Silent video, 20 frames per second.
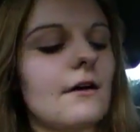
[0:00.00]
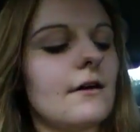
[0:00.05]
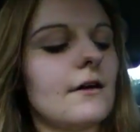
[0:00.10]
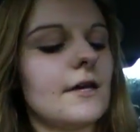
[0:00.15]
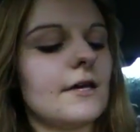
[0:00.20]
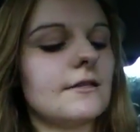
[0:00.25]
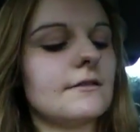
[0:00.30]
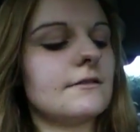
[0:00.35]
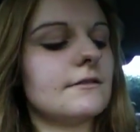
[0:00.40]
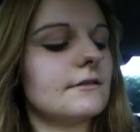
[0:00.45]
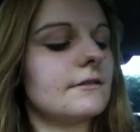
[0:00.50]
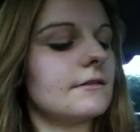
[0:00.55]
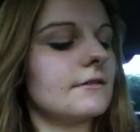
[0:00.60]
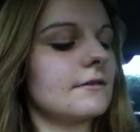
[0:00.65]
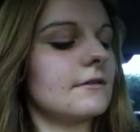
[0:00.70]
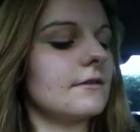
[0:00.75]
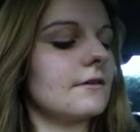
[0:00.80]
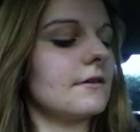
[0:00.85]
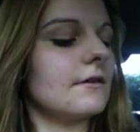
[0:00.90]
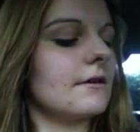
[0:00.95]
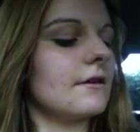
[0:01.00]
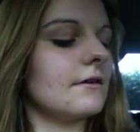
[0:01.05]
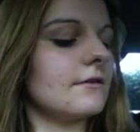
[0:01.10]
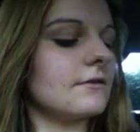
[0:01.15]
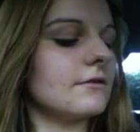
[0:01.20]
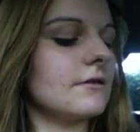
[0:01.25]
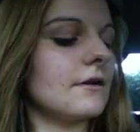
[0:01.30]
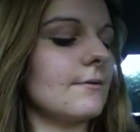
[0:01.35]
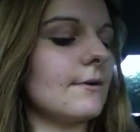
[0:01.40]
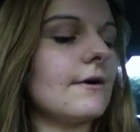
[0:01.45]
It's
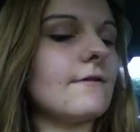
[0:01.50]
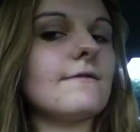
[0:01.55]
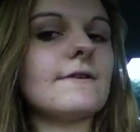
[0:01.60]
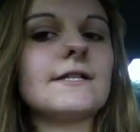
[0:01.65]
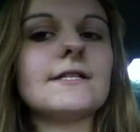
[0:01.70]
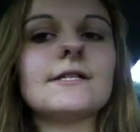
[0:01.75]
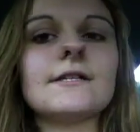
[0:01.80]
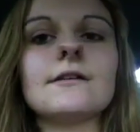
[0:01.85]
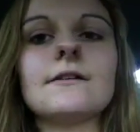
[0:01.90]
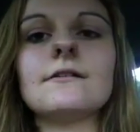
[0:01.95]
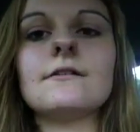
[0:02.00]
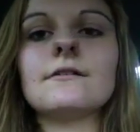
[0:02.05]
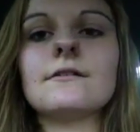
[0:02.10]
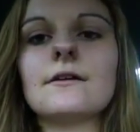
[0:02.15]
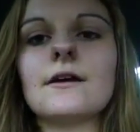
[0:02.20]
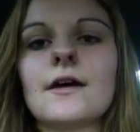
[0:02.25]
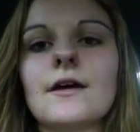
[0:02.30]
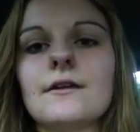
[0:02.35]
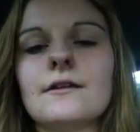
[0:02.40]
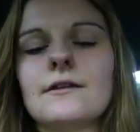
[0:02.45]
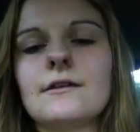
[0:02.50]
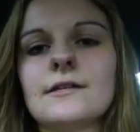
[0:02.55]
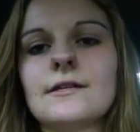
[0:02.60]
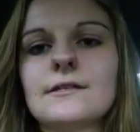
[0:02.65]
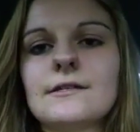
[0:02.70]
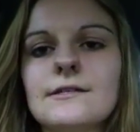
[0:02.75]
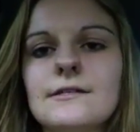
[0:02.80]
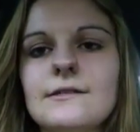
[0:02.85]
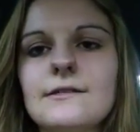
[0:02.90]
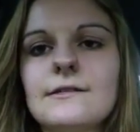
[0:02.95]
so well written, and
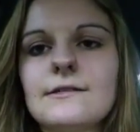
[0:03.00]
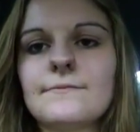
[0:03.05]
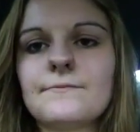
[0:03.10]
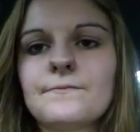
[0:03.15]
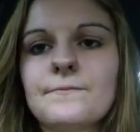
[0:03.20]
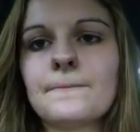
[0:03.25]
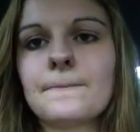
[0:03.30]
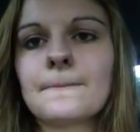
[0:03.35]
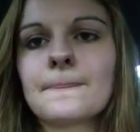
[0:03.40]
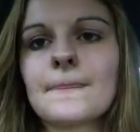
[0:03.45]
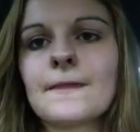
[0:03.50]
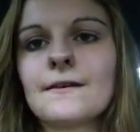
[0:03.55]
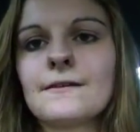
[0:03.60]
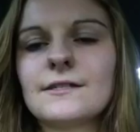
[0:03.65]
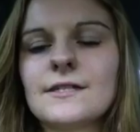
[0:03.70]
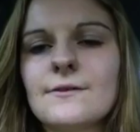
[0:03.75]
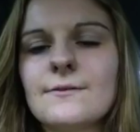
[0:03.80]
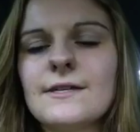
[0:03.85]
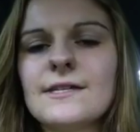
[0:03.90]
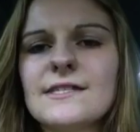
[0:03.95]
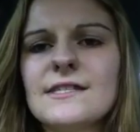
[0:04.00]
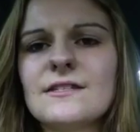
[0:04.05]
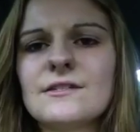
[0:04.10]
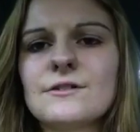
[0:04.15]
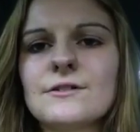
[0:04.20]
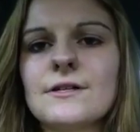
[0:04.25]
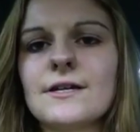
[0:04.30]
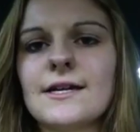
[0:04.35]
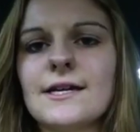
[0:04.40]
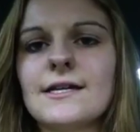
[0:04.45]
it's so easy
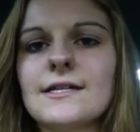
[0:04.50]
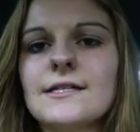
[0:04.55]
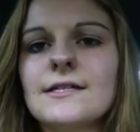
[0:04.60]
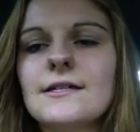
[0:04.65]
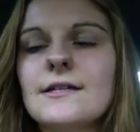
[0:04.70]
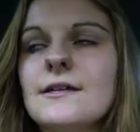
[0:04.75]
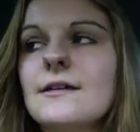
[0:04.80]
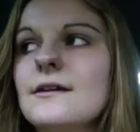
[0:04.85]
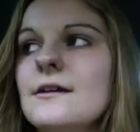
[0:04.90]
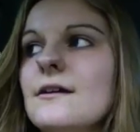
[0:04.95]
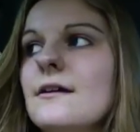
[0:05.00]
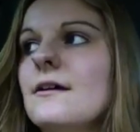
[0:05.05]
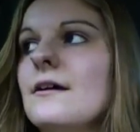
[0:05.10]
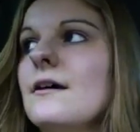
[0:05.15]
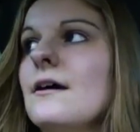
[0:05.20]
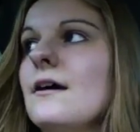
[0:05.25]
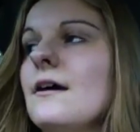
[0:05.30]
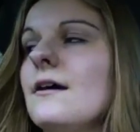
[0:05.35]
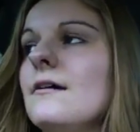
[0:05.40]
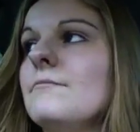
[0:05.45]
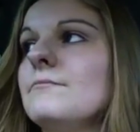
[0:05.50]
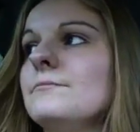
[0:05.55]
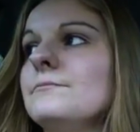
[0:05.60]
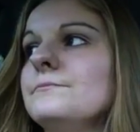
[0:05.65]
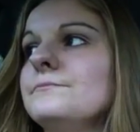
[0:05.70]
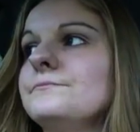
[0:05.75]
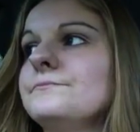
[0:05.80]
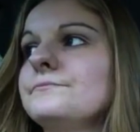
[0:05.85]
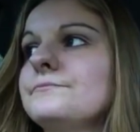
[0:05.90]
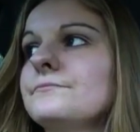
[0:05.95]
to read.
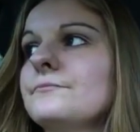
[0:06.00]
And